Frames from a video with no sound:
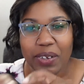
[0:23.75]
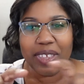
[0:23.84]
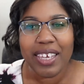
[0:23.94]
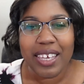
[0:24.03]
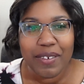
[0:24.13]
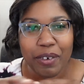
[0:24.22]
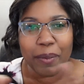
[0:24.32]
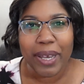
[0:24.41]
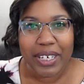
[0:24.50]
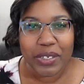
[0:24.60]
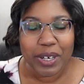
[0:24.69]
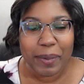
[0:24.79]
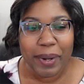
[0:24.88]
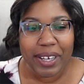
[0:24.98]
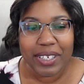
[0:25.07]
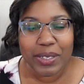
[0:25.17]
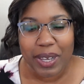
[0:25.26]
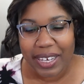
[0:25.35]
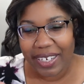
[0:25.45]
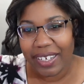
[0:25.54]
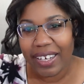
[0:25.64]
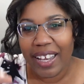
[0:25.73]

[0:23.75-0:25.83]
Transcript: thingy for my tripod so I could